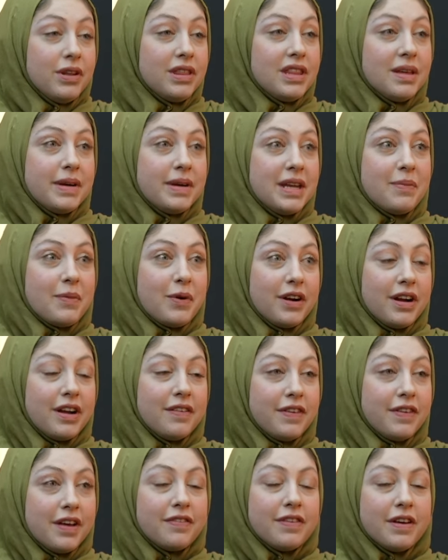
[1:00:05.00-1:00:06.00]
them anymore. If
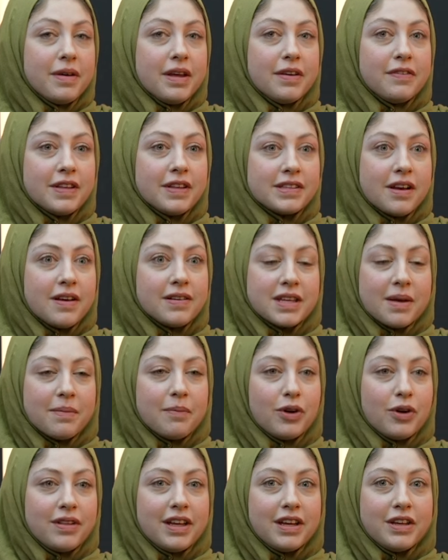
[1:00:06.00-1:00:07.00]
if if it's not
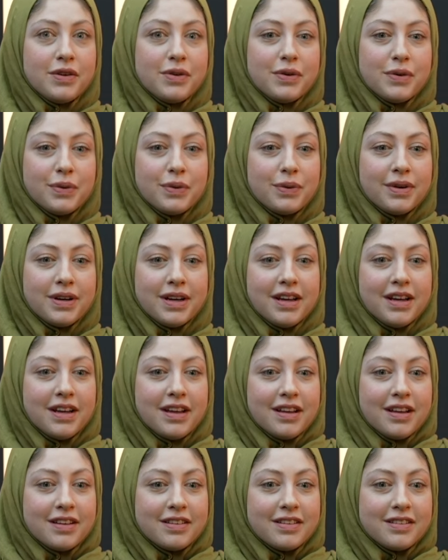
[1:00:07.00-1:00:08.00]
someone that you
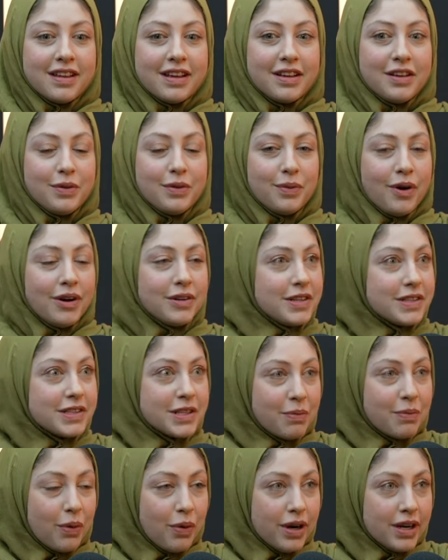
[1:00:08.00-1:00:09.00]
that you want to
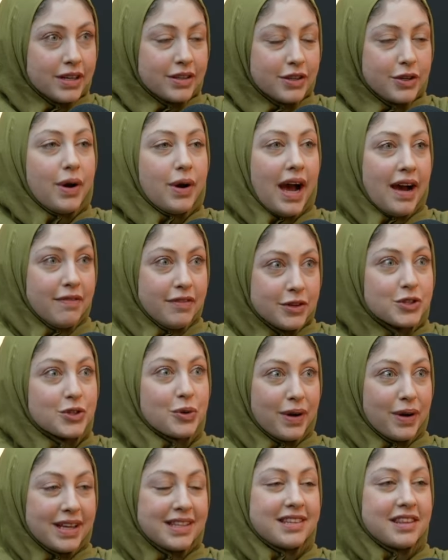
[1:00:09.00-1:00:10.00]
support, you have the
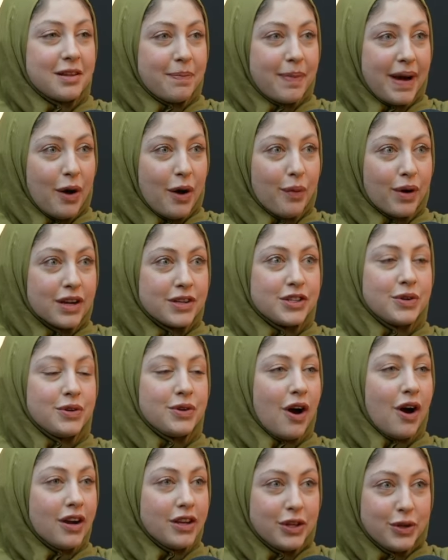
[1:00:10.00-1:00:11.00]
choice and the power to
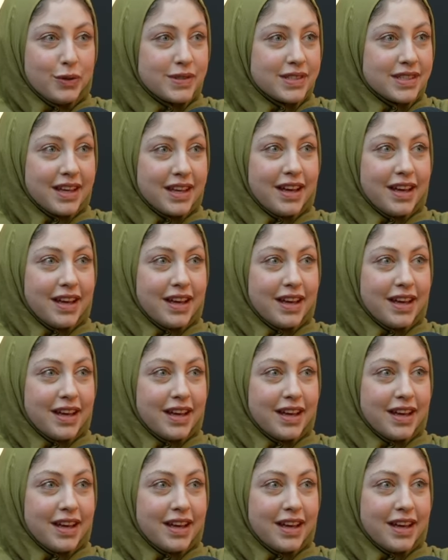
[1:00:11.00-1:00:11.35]
not use